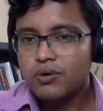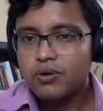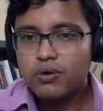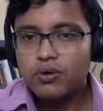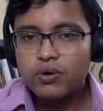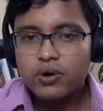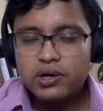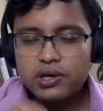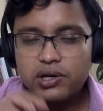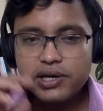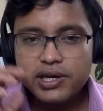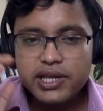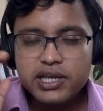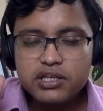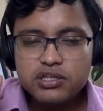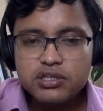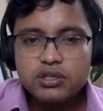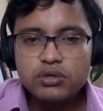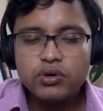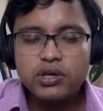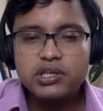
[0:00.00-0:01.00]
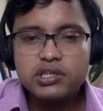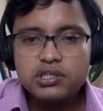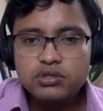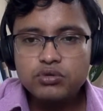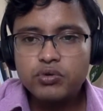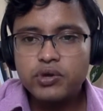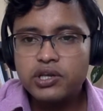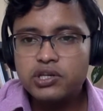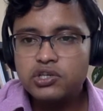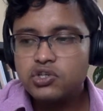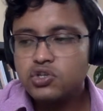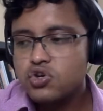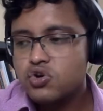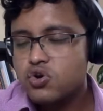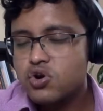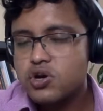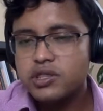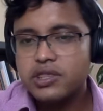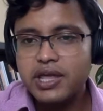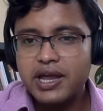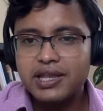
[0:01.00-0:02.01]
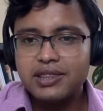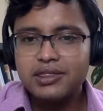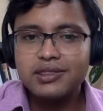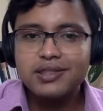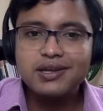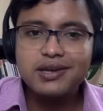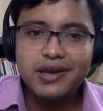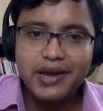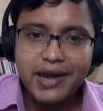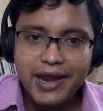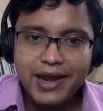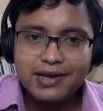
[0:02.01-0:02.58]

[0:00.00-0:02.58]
only so as to ensure that the